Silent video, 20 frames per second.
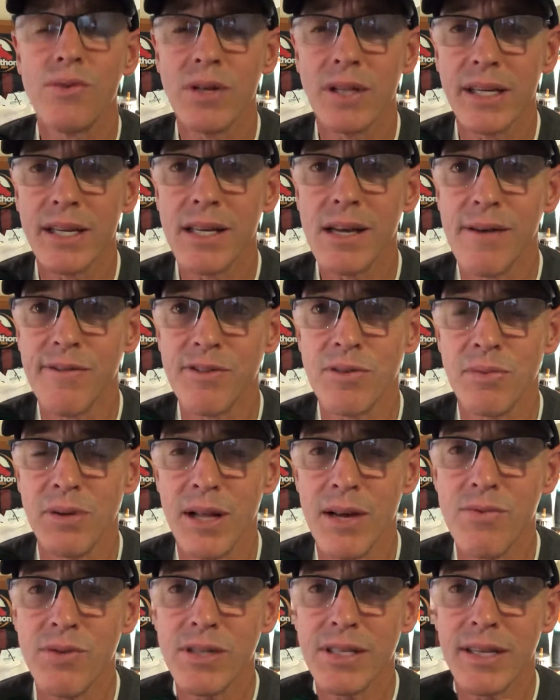really
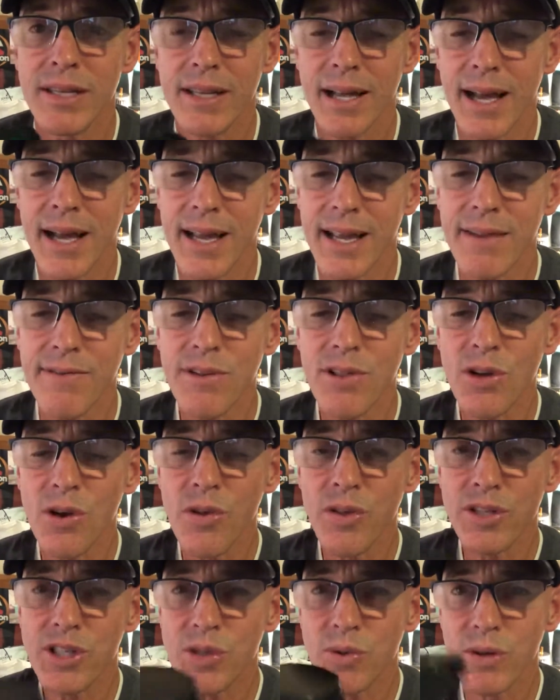comfortable. I wouldn't, even
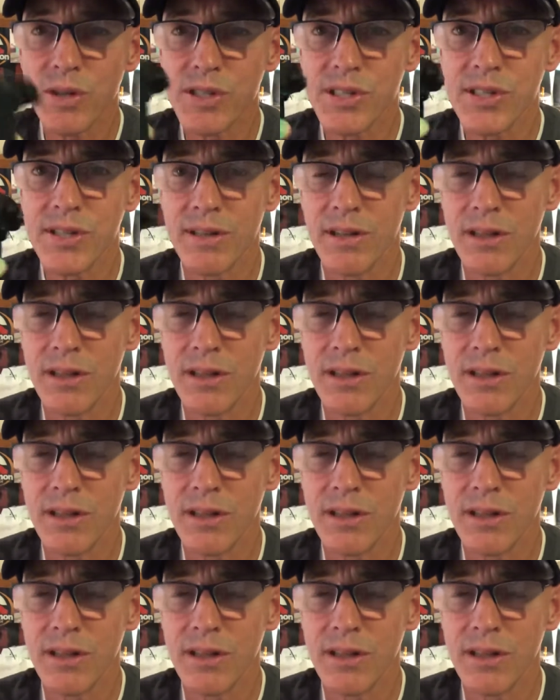though this one's